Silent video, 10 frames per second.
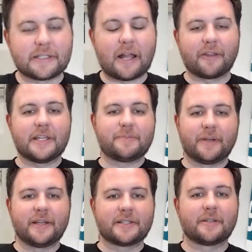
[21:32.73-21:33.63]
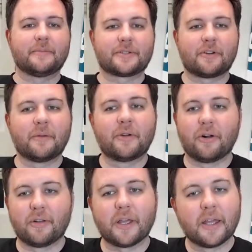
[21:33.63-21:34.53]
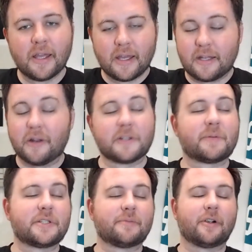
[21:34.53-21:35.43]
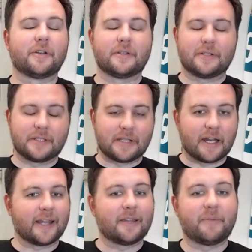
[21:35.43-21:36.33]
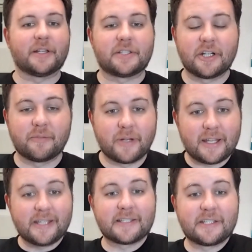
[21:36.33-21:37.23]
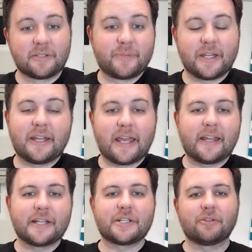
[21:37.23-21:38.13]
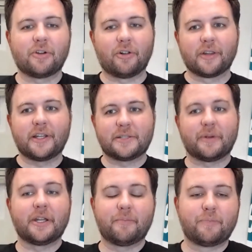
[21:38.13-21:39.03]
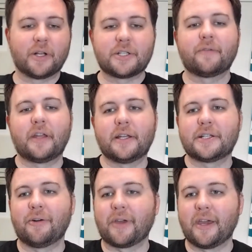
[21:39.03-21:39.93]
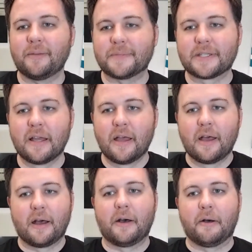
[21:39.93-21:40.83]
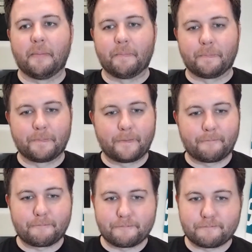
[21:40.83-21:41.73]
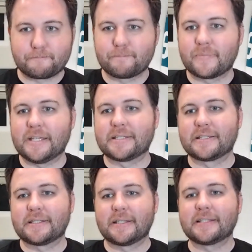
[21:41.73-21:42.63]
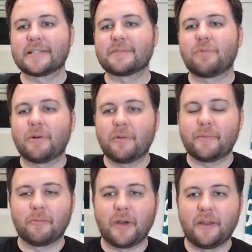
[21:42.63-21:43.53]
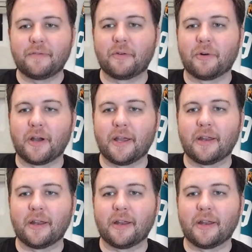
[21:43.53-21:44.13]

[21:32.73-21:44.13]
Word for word: It's not like he's playing some scrub goalie. And I know Spencer Martin has not had the best year, but he's still been an N H L goalie and he's played a bunch of N H L games. Um, this, this is what we've been waiting for.